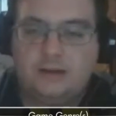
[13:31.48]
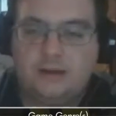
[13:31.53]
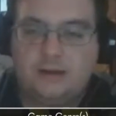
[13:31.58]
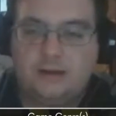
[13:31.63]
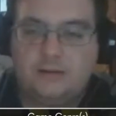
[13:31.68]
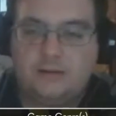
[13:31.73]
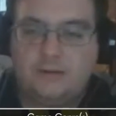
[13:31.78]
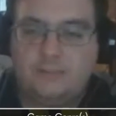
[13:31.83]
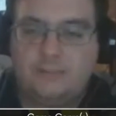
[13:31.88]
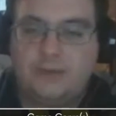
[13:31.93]

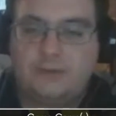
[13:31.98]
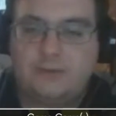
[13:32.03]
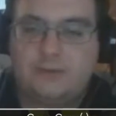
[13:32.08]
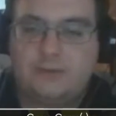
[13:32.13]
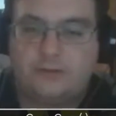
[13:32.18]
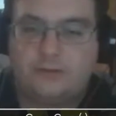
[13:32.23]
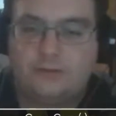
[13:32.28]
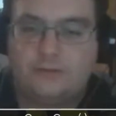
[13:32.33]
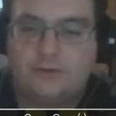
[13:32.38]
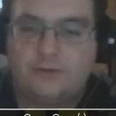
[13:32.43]
Alright, I should
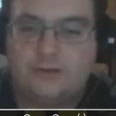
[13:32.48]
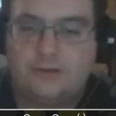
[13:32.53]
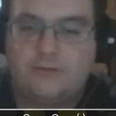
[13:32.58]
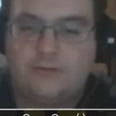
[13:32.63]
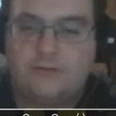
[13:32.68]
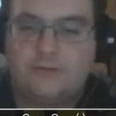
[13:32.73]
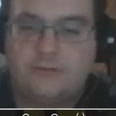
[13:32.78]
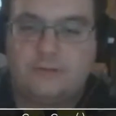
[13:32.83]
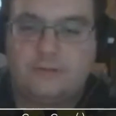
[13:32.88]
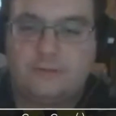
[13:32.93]
be able to
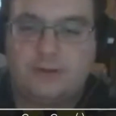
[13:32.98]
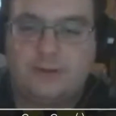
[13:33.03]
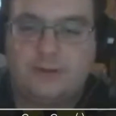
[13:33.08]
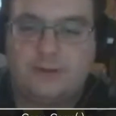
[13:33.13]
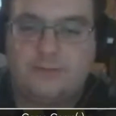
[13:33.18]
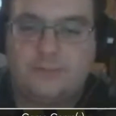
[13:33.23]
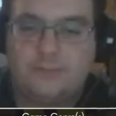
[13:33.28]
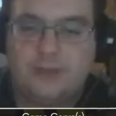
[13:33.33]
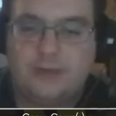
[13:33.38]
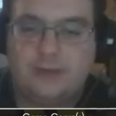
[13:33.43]
survive,
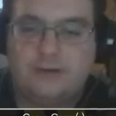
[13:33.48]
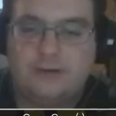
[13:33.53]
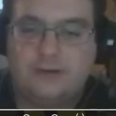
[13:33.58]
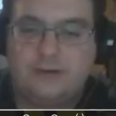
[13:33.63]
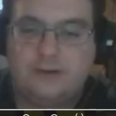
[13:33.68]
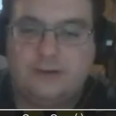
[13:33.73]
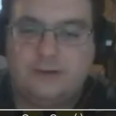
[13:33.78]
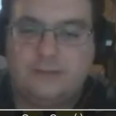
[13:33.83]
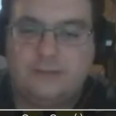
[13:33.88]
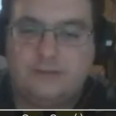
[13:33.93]
but it's a
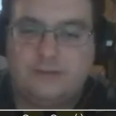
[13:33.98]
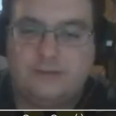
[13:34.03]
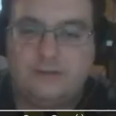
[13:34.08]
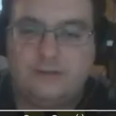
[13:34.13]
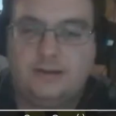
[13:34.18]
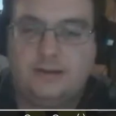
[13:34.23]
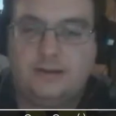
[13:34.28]
bad kill.